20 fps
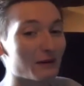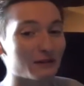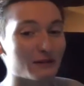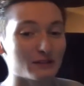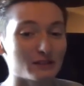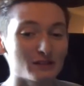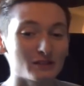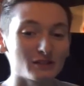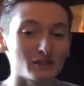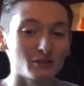
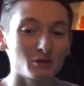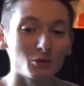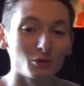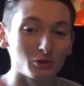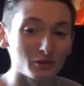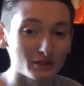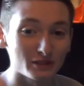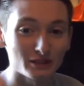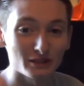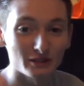this is a
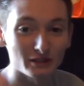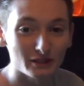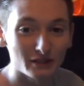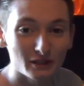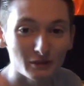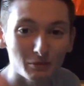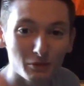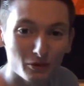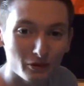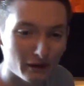Corsair
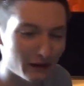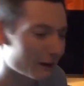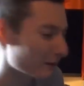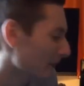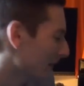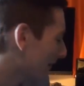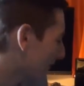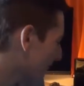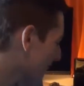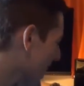keyboard
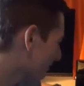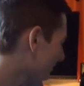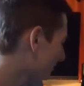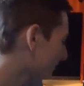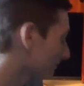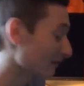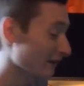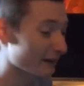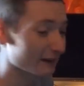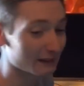and
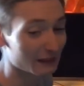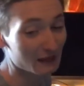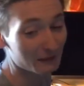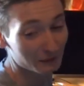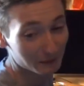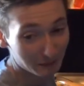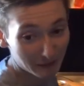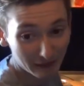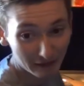mouse, and gaming